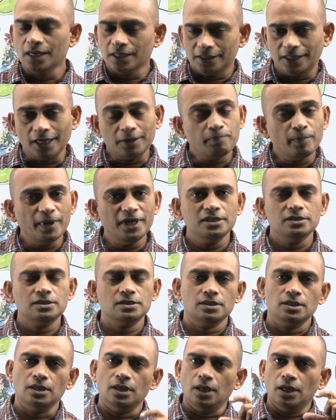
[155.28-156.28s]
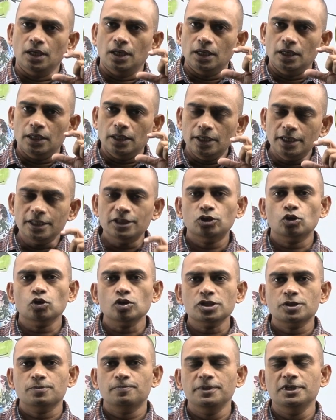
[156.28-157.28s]
That means
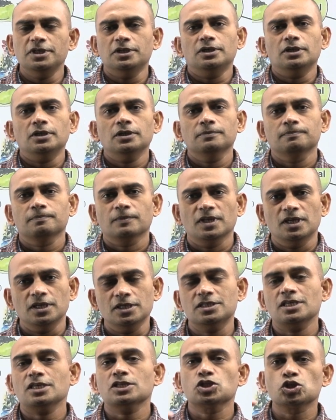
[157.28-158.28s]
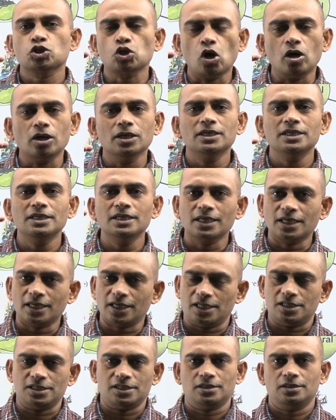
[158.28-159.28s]
lithosphere is a solid
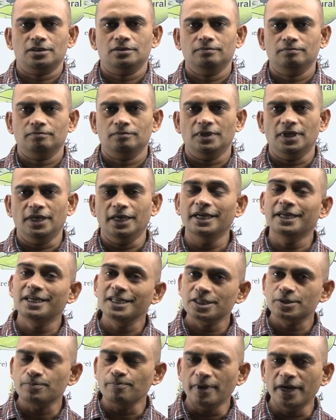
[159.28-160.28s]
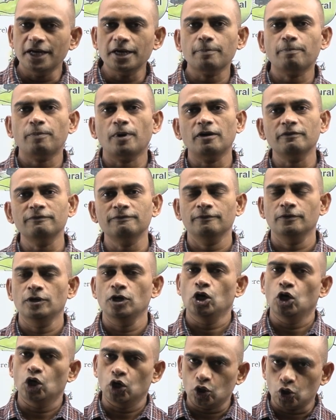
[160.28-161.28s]
crust. It is made up of
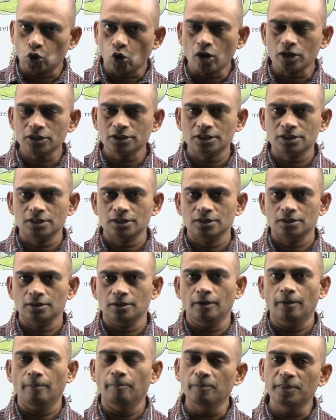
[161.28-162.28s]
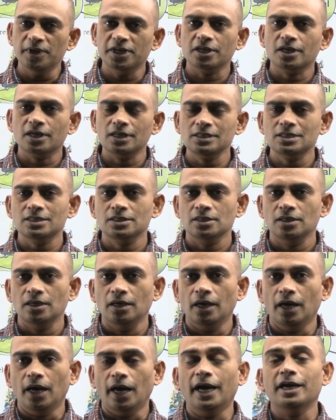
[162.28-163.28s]
rocks, minerals,
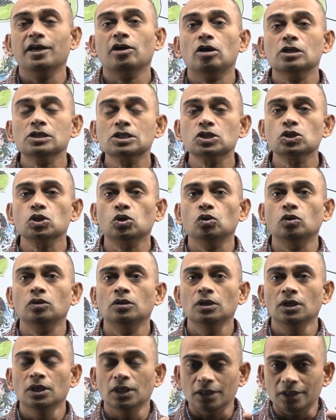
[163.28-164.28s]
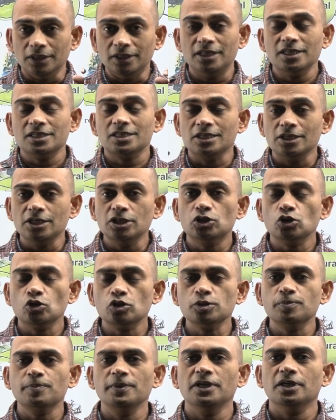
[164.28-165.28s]
and also this
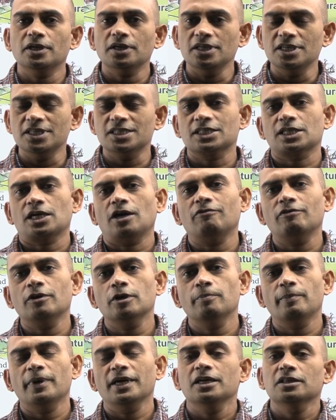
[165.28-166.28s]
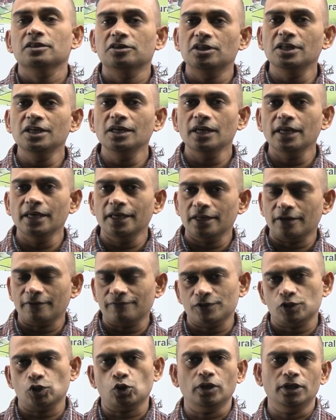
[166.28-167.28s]
lithosphere is covered by a thin layer of
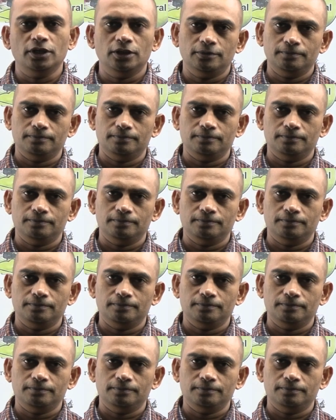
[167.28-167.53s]
soil.